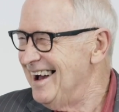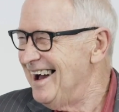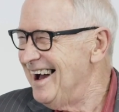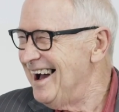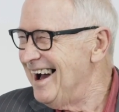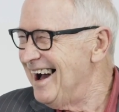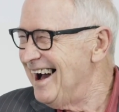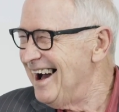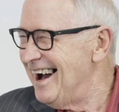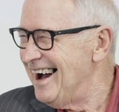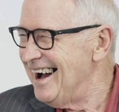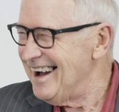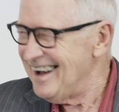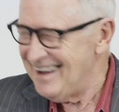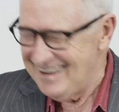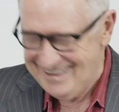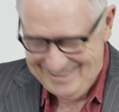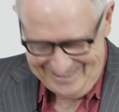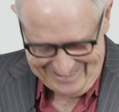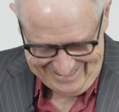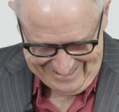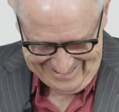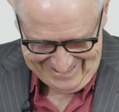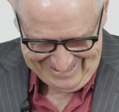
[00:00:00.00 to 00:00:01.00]

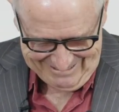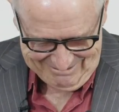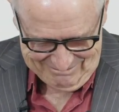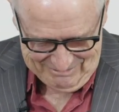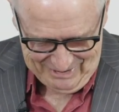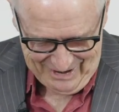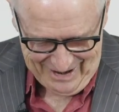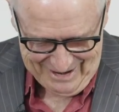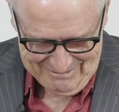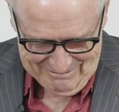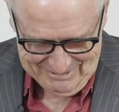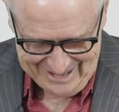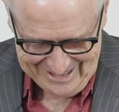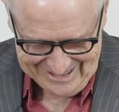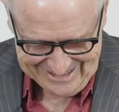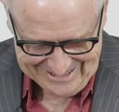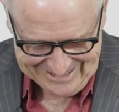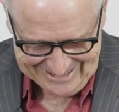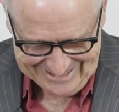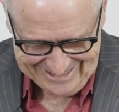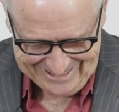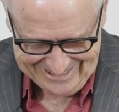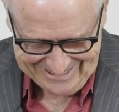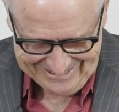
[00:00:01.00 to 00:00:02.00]
Prime
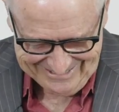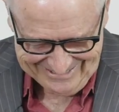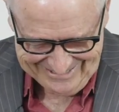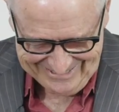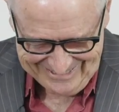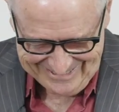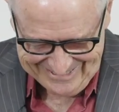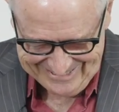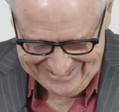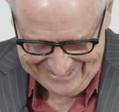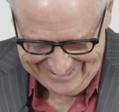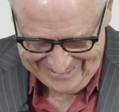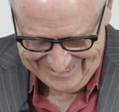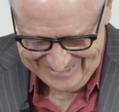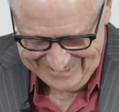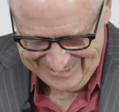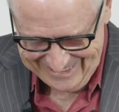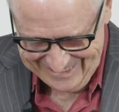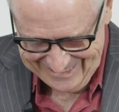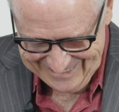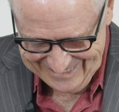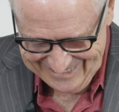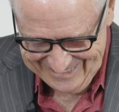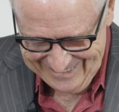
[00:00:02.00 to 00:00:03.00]
Minister.
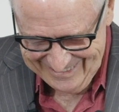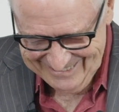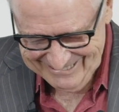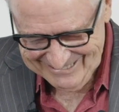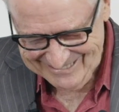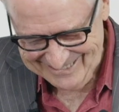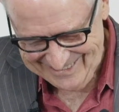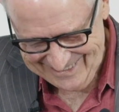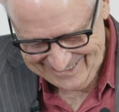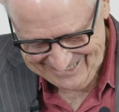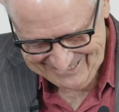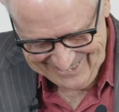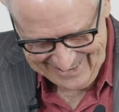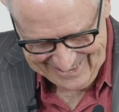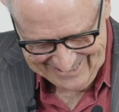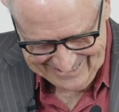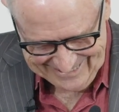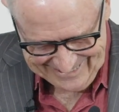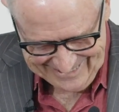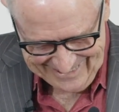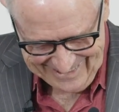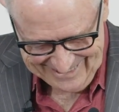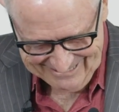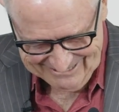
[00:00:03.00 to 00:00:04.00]

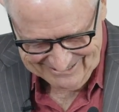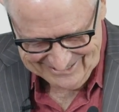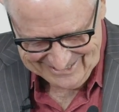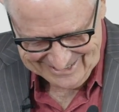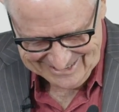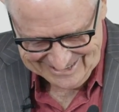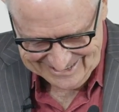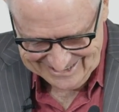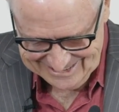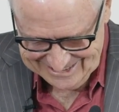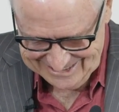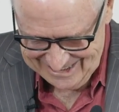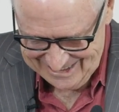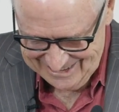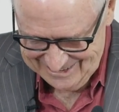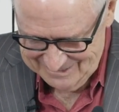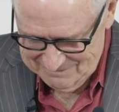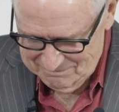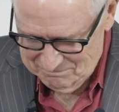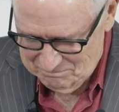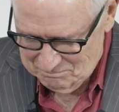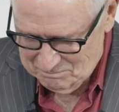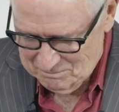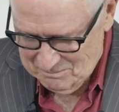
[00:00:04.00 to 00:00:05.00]
That was
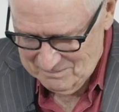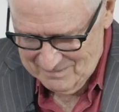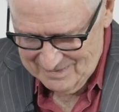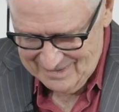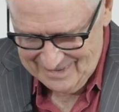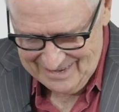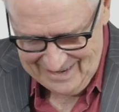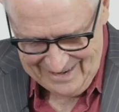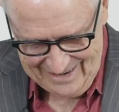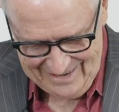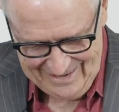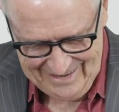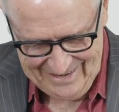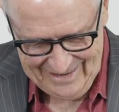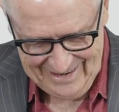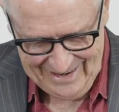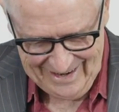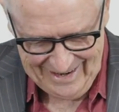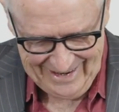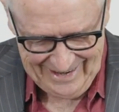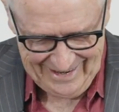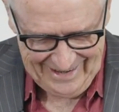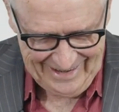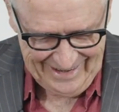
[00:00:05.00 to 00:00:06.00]

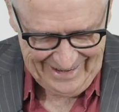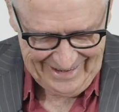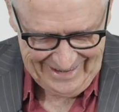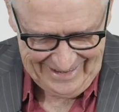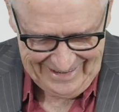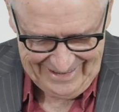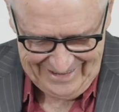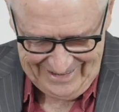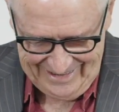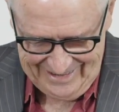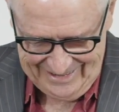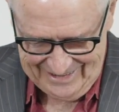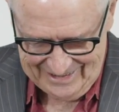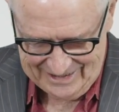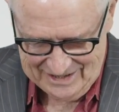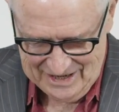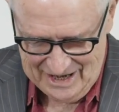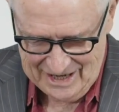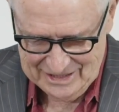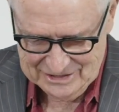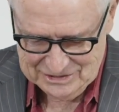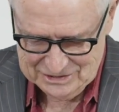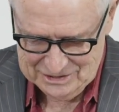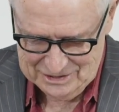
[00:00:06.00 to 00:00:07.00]
an
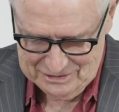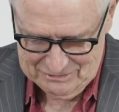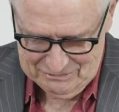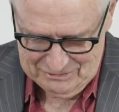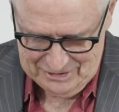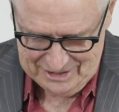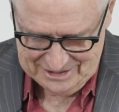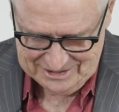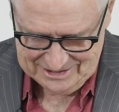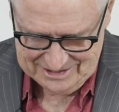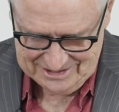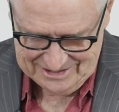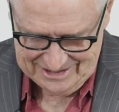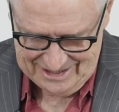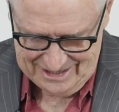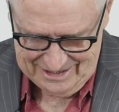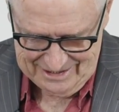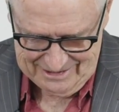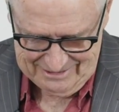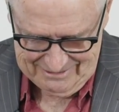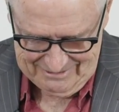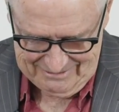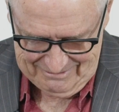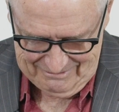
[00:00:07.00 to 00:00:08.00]
occasion in which
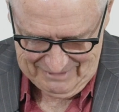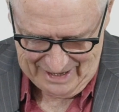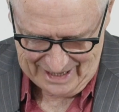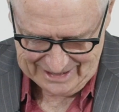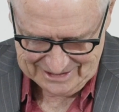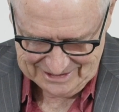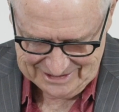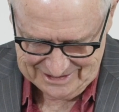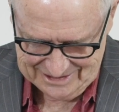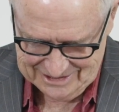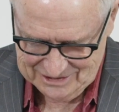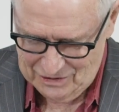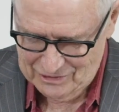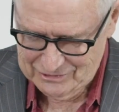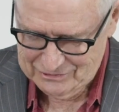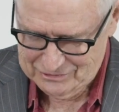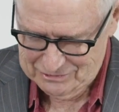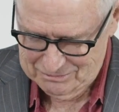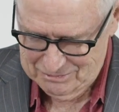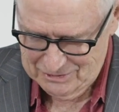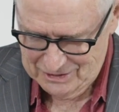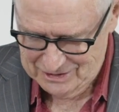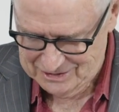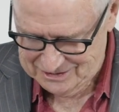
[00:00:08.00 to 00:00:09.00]
Max's
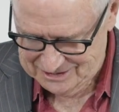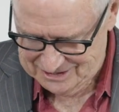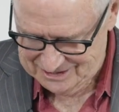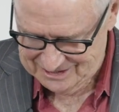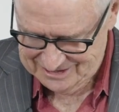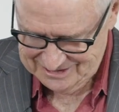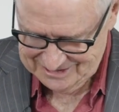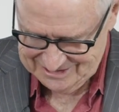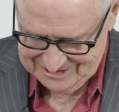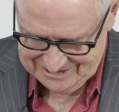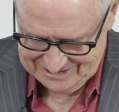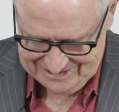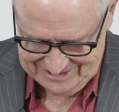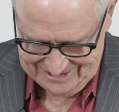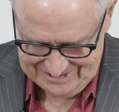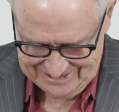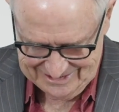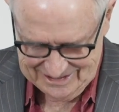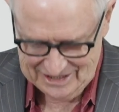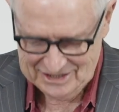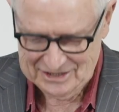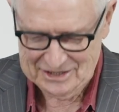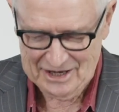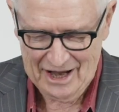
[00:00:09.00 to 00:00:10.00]
contributions
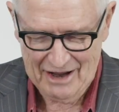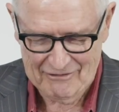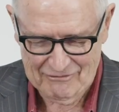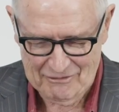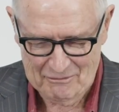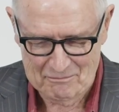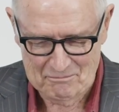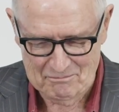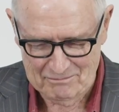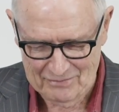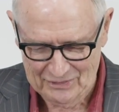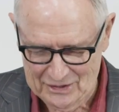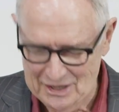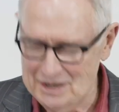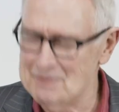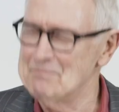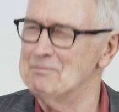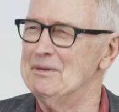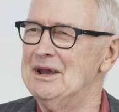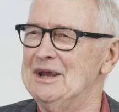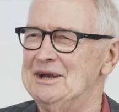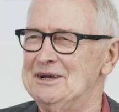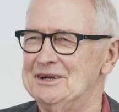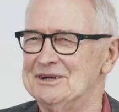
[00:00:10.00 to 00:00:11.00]
didn't have the
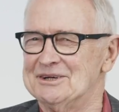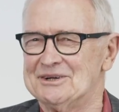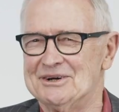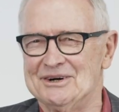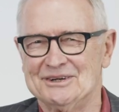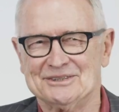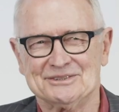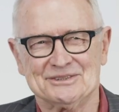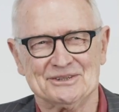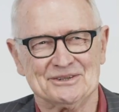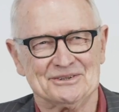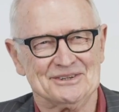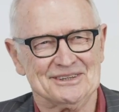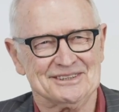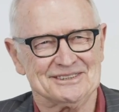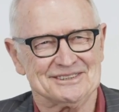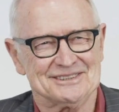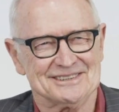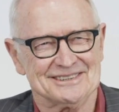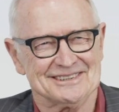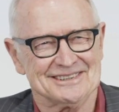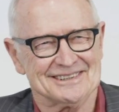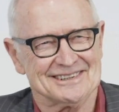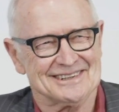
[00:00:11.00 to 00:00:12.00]
immediate
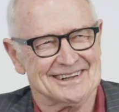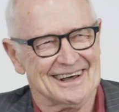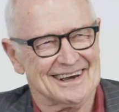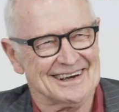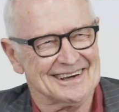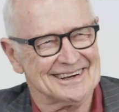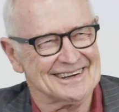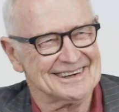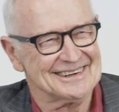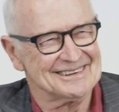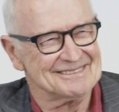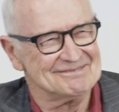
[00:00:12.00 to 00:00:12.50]
consequences that they